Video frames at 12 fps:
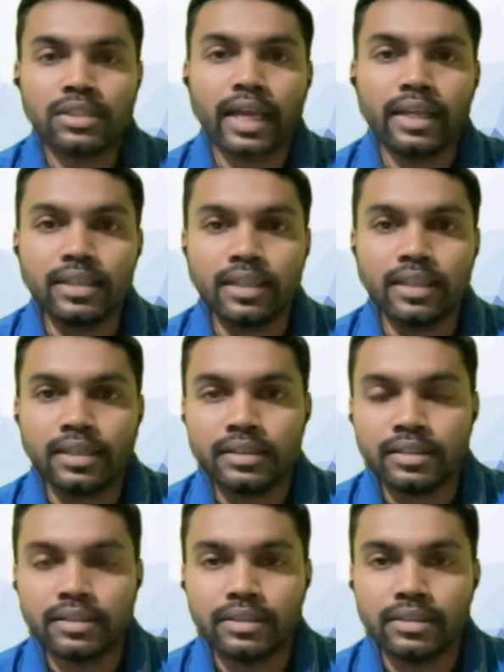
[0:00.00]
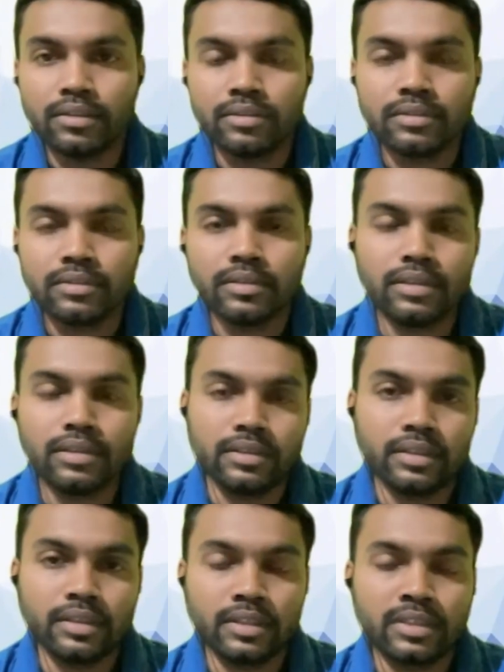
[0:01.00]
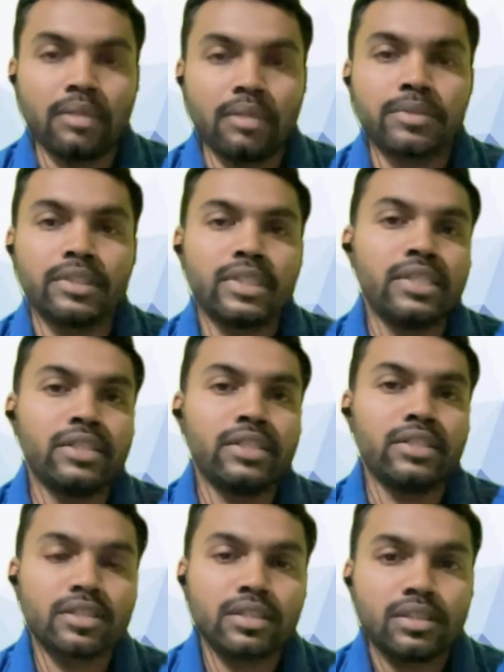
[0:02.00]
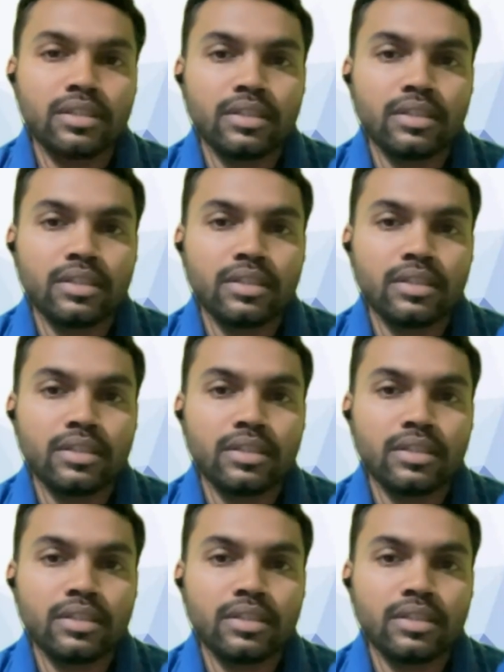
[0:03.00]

the sculpture is?